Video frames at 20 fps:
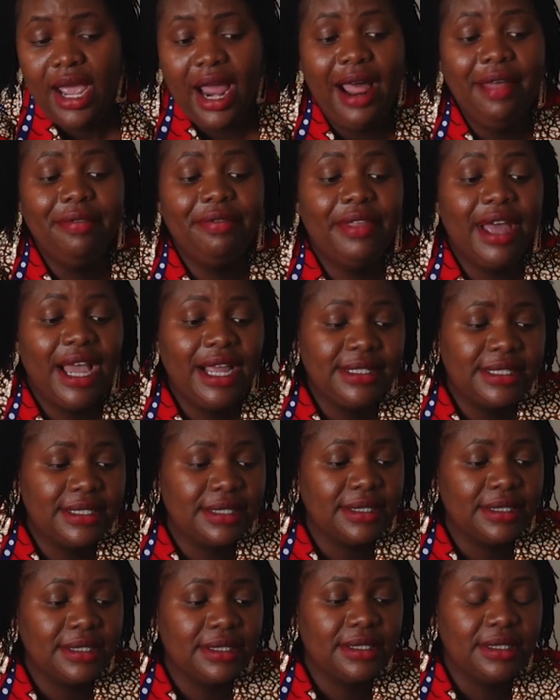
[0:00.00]
and that
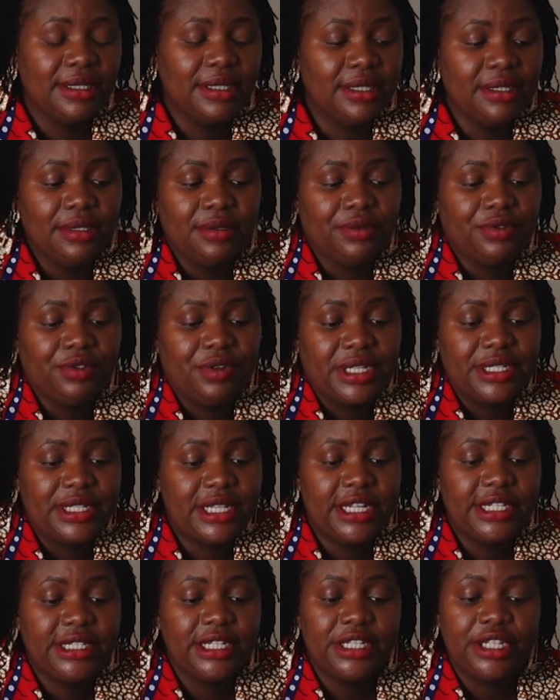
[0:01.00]
uh,
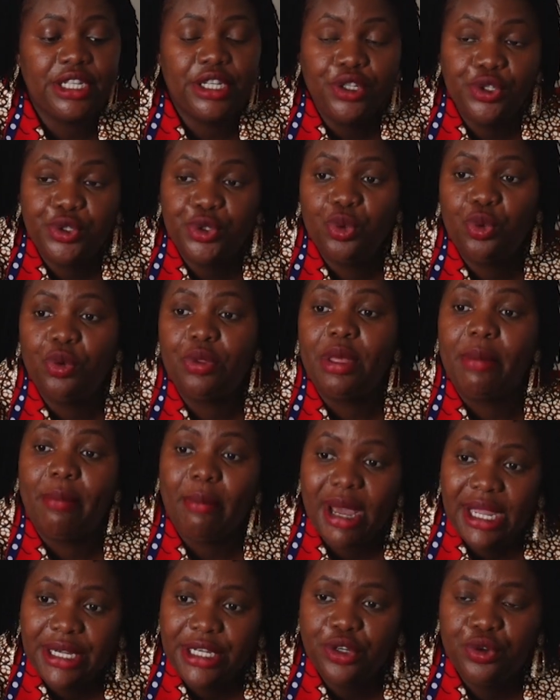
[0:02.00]
translated into the
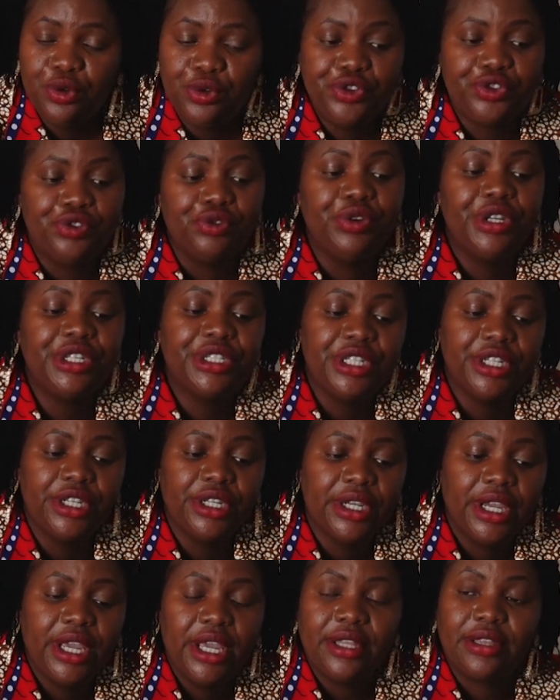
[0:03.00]
money not
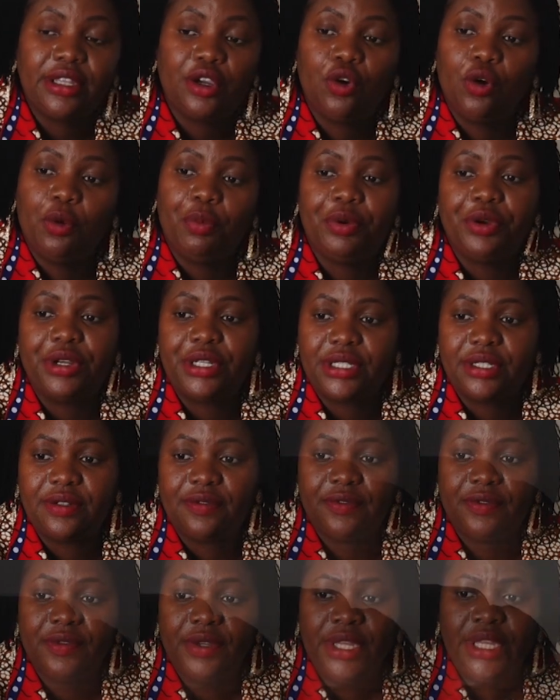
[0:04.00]
reaching the cooperative.